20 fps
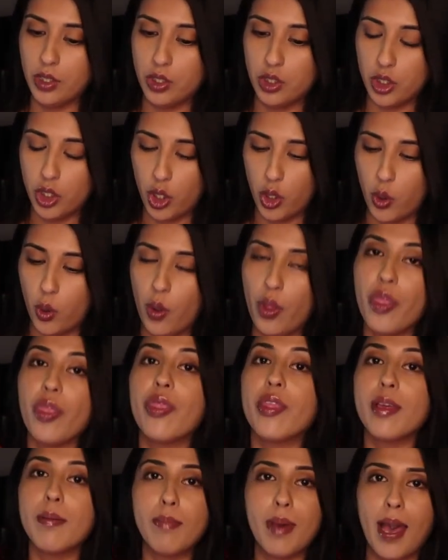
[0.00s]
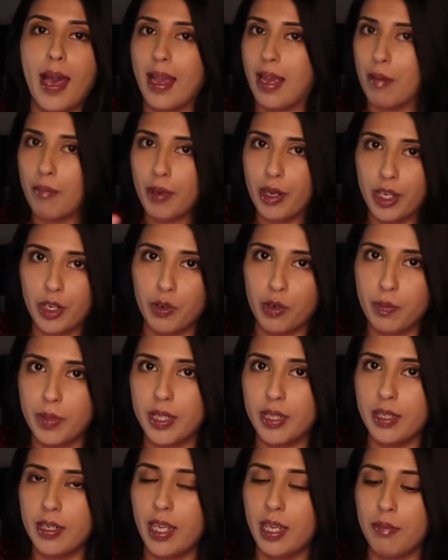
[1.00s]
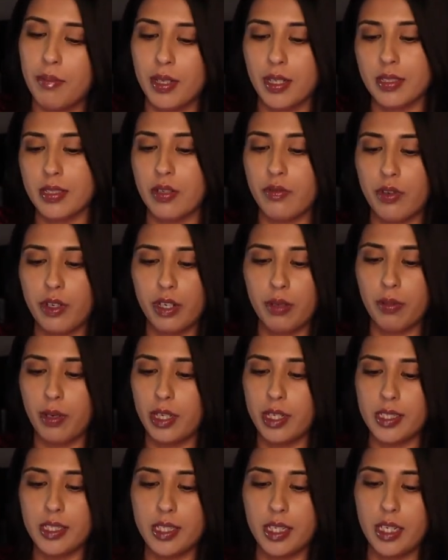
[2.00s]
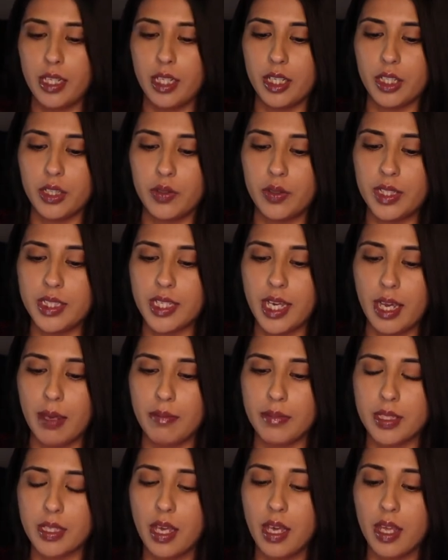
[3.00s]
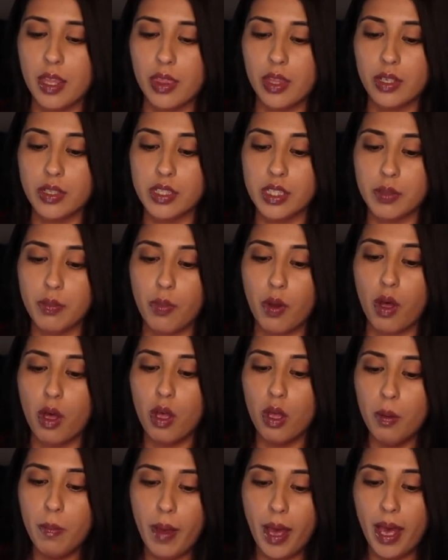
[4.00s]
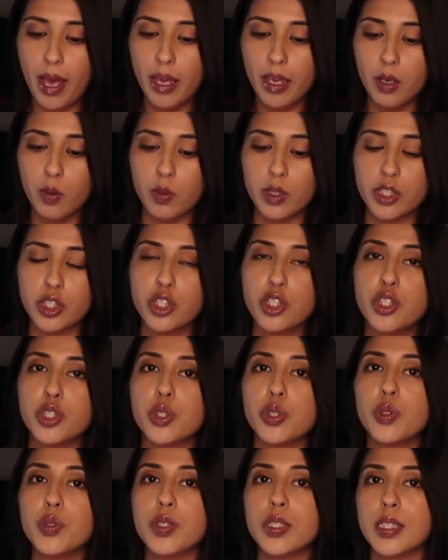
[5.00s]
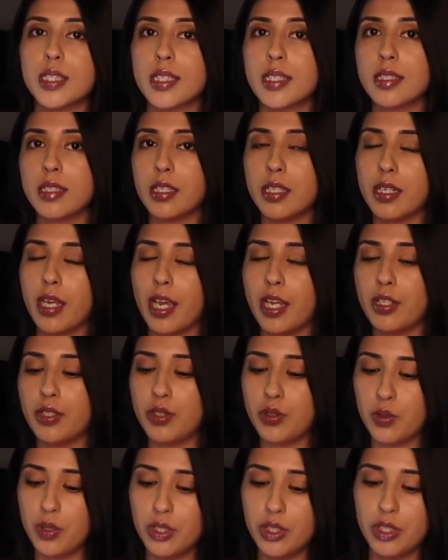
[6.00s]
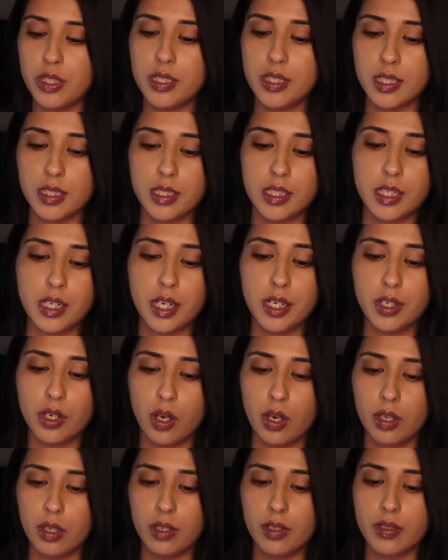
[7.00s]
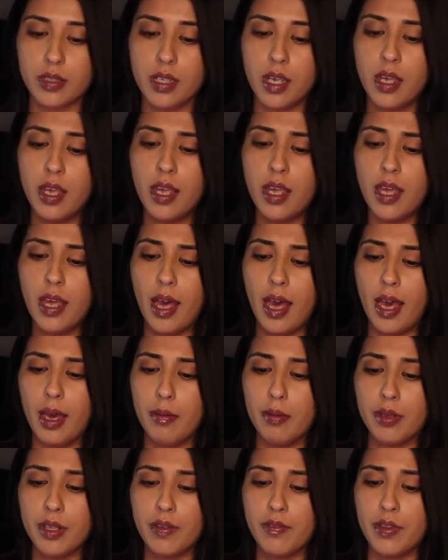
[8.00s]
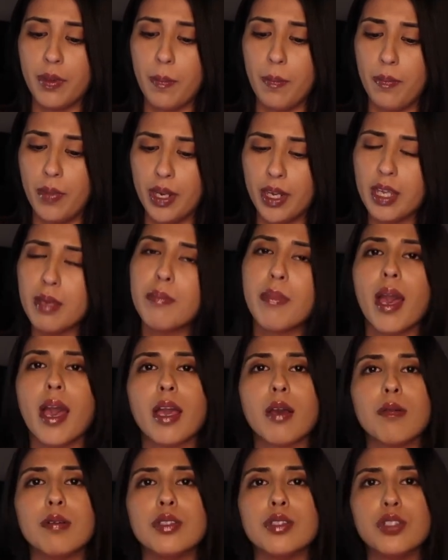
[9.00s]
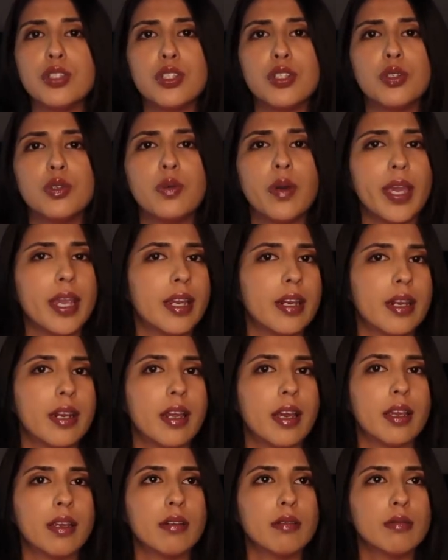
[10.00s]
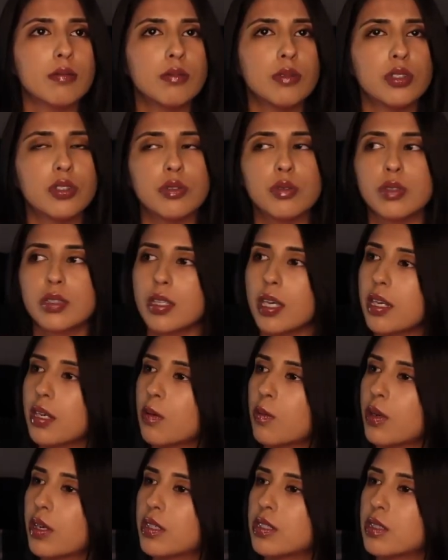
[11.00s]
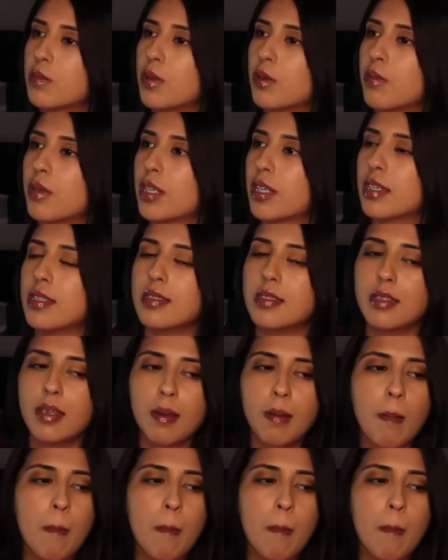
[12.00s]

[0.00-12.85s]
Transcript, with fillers: so the bag, I'm not going to repeat the name because I've already probably said it like three times. The small bag was $269, $269. I believe the mini bag was $289, which was kind of weird to me because